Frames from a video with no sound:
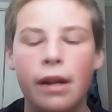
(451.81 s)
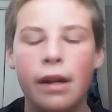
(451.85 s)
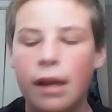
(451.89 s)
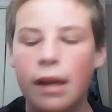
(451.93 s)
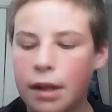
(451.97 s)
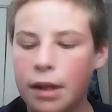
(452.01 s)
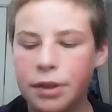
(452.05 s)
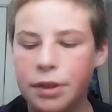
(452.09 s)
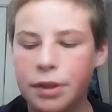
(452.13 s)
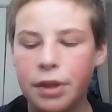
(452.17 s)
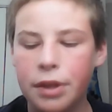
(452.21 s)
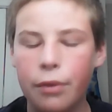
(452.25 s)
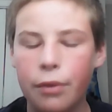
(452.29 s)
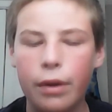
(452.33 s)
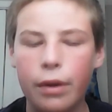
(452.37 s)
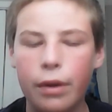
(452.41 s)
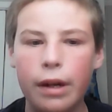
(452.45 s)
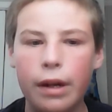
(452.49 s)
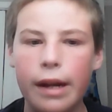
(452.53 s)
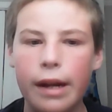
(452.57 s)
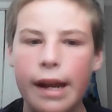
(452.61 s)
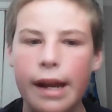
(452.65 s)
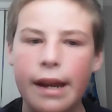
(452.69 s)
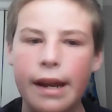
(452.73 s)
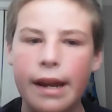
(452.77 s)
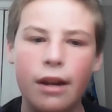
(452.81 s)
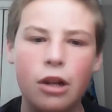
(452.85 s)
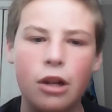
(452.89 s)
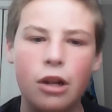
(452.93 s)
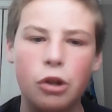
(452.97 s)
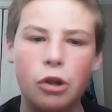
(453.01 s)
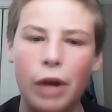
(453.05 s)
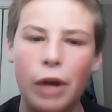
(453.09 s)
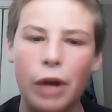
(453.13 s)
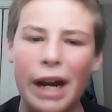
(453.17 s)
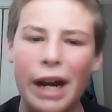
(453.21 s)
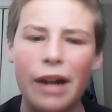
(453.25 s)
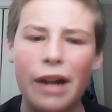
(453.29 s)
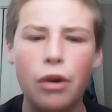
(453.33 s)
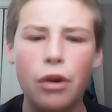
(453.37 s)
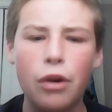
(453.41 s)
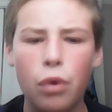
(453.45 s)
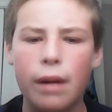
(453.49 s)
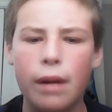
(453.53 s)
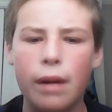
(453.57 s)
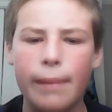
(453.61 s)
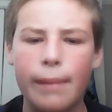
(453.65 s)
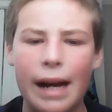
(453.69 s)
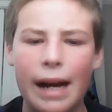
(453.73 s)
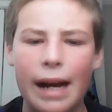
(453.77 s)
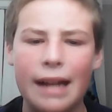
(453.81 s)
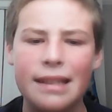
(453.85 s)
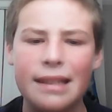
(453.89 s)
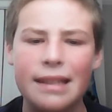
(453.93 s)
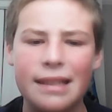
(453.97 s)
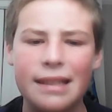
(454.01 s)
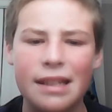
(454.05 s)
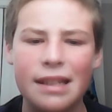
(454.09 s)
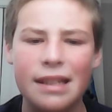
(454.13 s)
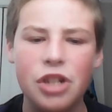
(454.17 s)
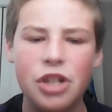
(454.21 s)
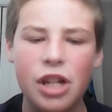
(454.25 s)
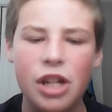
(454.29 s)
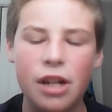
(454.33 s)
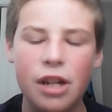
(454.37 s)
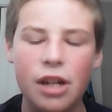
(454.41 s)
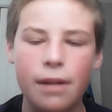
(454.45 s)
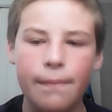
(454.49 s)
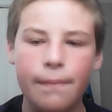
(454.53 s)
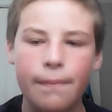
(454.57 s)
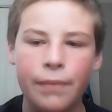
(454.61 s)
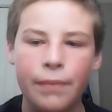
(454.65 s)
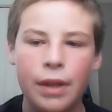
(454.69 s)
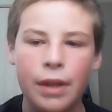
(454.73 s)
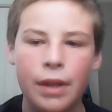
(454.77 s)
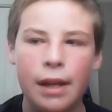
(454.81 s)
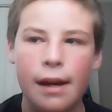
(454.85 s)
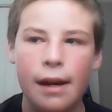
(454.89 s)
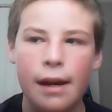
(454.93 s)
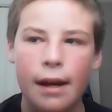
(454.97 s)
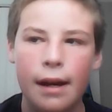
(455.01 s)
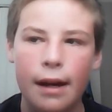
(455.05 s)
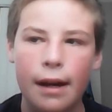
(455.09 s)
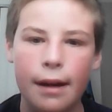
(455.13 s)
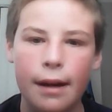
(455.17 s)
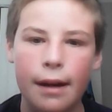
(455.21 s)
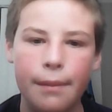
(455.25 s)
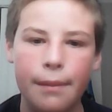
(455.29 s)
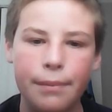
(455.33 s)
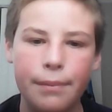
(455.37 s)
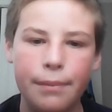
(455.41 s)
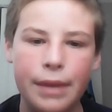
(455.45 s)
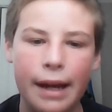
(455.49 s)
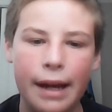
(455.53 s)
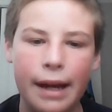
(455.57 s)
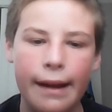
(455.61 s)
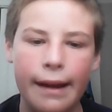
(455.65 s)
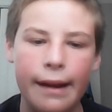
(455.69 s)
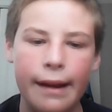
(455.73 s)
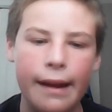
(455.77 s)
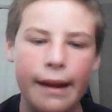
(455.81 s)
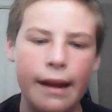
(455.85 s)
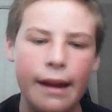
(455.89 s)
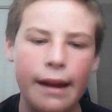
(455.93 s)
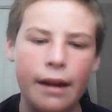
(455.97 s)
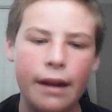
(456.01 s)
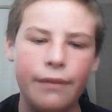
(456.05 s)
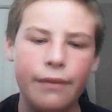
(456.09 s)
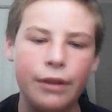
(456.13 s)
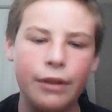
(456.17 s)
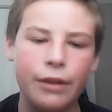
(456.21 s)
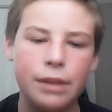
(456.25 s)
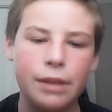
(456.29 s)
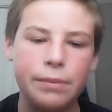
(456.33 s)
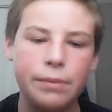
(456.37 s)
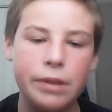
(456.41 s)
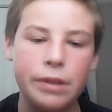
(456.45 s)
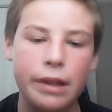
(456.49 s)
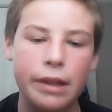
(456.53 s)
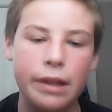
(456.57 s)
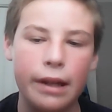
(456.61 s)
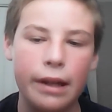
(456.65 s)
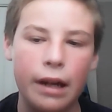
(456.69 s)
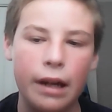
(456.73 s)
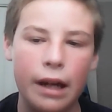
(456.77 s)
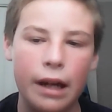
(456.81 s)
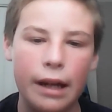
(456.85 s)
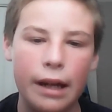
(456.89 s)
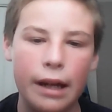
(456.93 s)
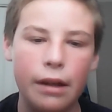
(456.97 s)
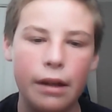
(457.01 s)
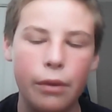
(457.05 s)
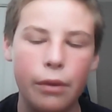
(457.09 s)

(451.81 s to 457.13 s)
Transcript: because there weren't any great quarterbacks this year that any NFL teams could have gotten.